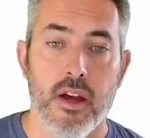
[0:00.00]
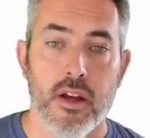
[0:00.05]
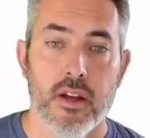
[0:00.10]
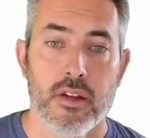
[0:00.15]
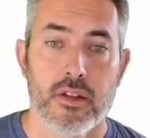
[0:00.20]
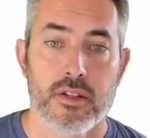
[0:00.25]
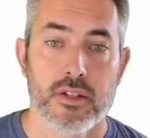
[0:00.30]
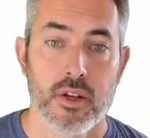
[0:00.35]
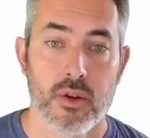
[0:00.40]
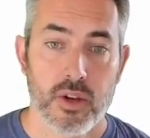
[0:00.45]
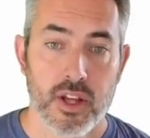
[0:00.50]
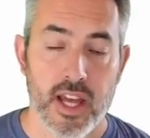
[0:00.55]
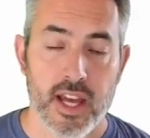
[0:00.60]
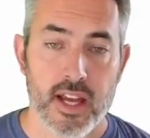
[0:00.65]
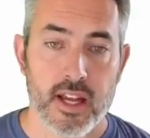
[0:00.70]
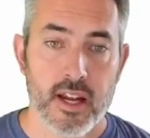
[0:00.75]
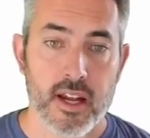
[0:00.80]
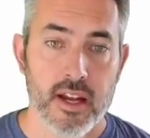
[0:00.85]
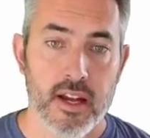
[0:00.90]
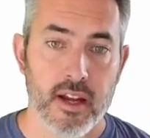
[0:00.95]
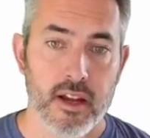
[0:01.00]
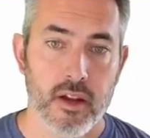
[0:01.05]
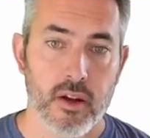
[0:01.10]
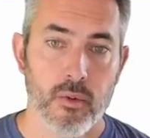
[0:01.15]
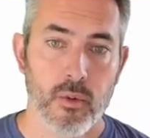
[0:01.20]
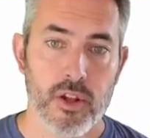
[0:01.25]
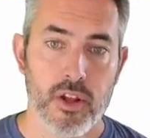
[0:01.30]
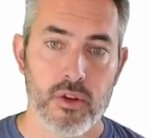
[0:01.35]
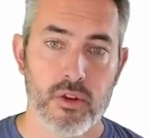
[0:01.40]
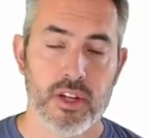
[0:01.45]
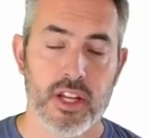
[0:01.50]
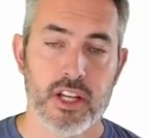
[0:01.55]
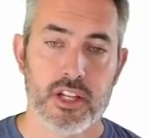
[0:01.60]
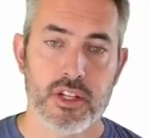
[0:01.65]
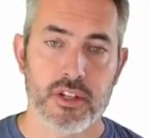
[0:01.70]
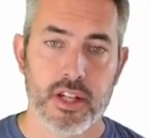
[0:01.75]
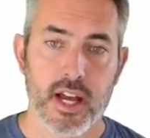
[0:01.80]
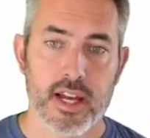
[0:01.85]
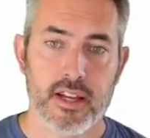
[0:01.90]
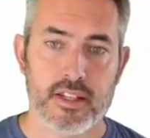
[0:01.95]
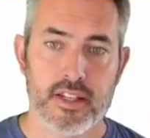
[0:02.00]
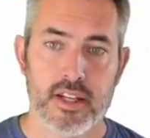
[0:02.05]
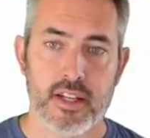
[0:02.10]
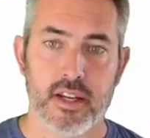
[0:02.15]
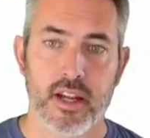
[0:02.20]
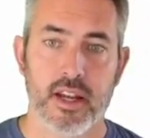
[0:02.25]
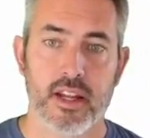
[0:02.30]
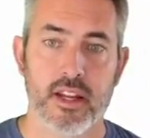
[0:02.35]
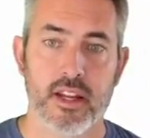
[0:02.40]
So Git, when you initialize it, it